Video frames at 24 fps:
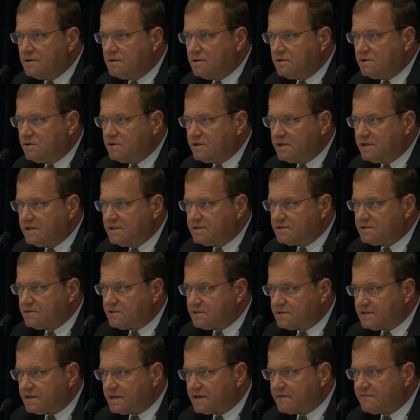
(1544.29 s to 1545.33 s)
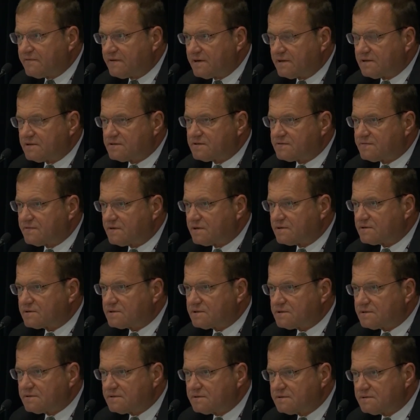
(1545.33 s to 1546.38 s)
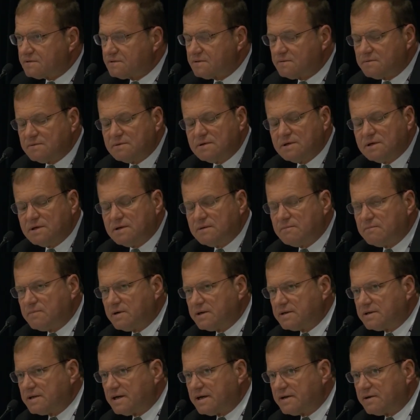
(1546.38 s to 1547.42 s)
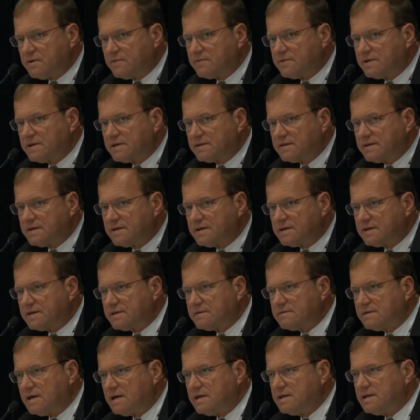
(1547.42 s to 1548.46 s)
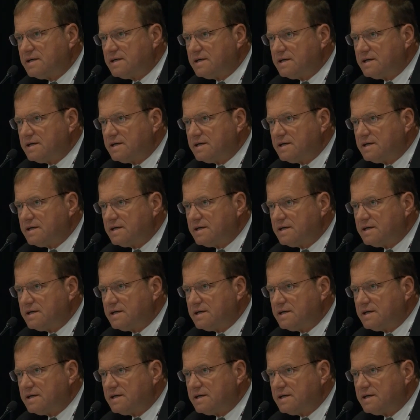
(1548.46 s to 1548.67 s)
you need to identify those folks. But I don't think they're